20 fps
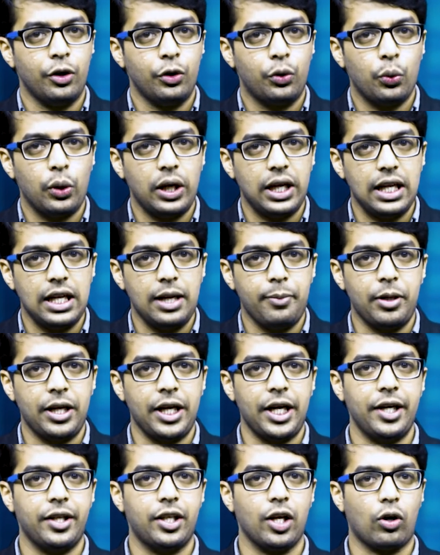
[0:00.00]
to
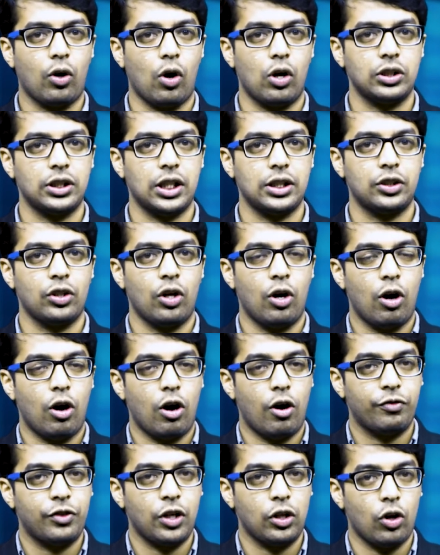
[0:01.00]
eliminate the causes
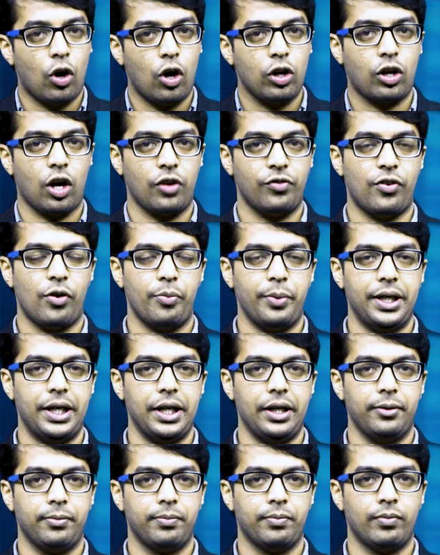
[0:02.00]
of the
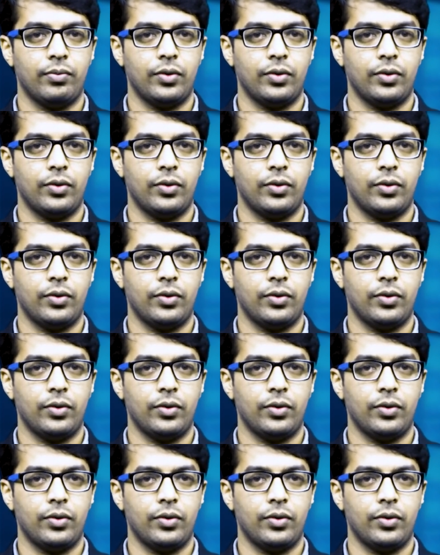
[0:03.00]
non-conformity